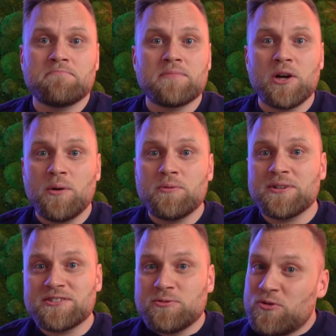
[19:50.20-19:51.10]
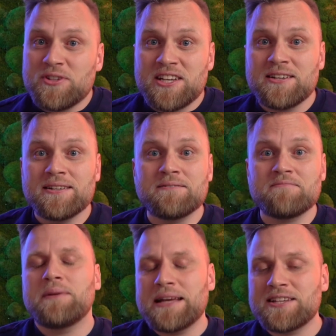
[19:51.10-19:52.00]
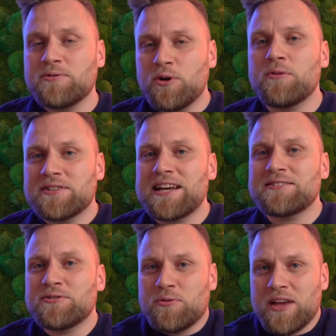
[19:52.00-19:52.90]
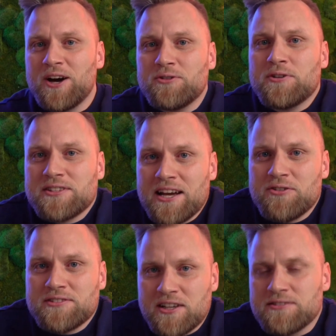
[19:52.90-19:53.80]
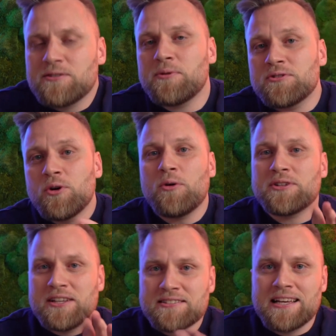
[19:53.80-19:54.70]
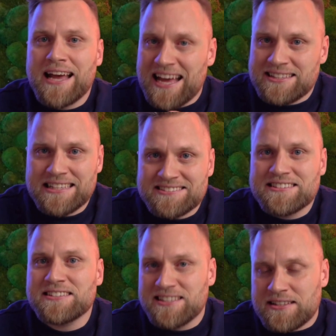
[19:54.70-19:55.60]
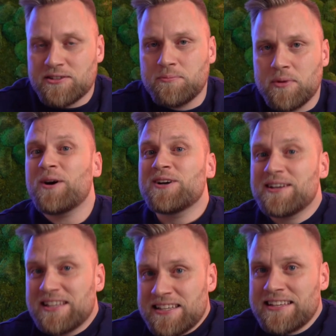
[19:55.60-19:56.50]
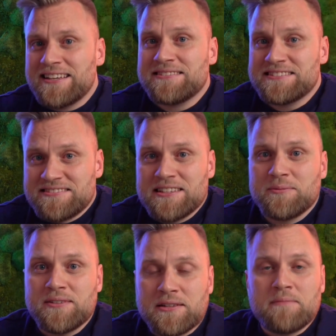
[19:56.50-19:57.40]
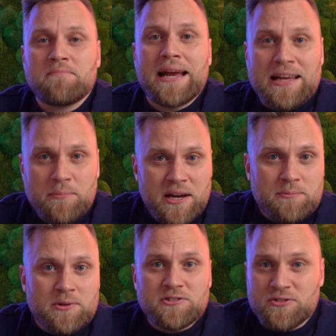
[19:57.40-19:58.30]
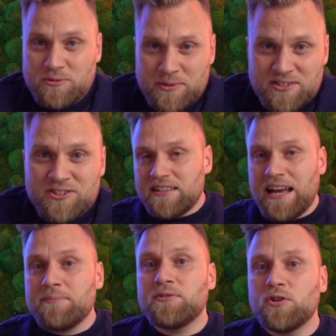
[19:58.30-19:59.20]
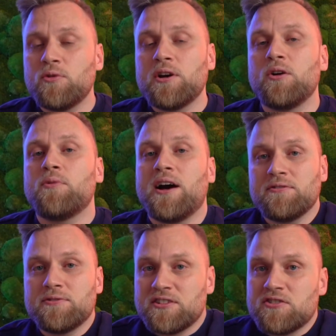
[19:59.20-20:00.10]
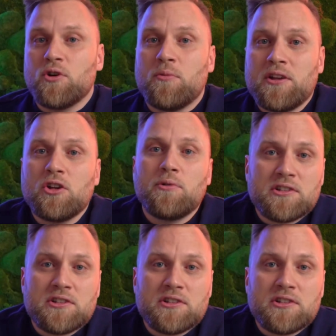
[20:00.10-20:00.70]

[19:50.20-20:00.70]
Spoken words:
It operates smoothly. Lexware Office has 300,000 customers contest and is indeed the market leader in this segment. And in my personal opinion, absolutely rightfully so, because with